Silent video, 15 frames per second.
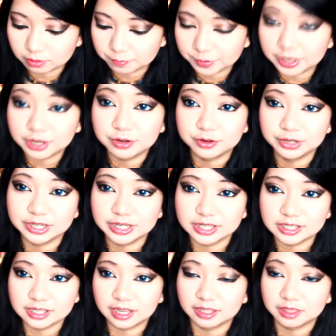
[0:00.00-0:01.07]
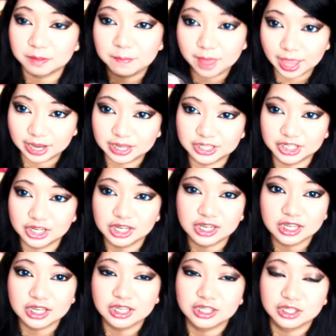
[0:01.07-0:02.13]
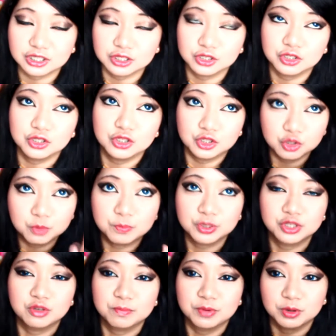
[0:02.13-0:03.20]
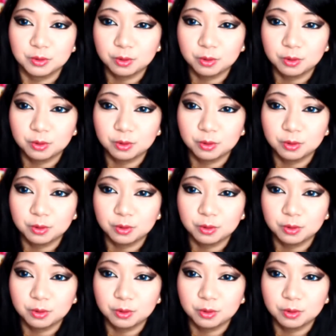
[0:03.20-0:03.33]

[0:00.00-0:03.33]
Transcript: Oh my goodness, like the packaging is super super